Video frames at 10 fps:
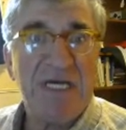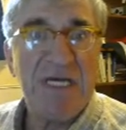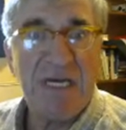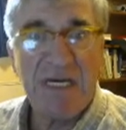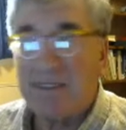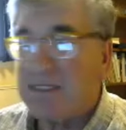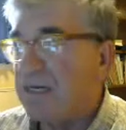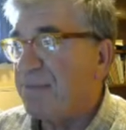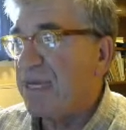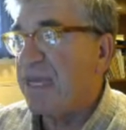It
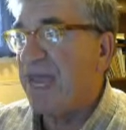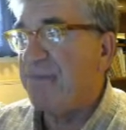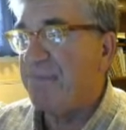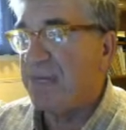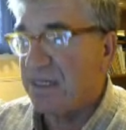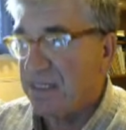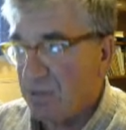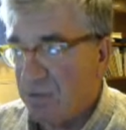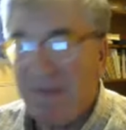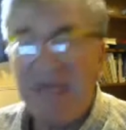there
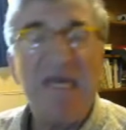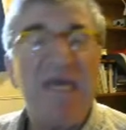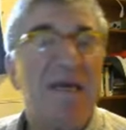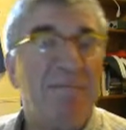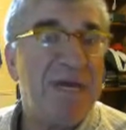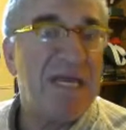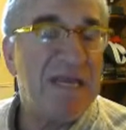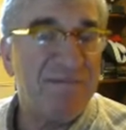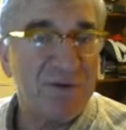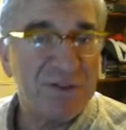were many competing
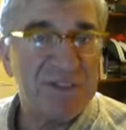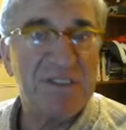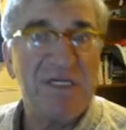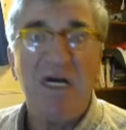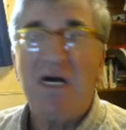versions.